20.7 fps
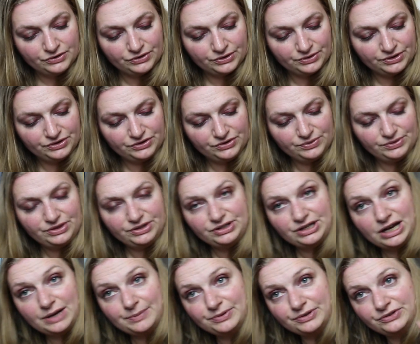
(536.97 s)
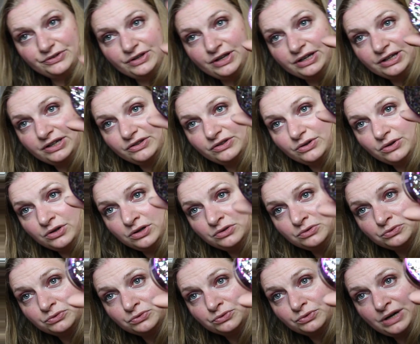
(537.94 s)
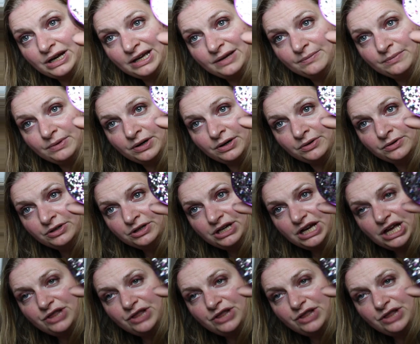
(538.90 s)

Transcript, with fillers: So this is what the top looks like. It's all rainbow.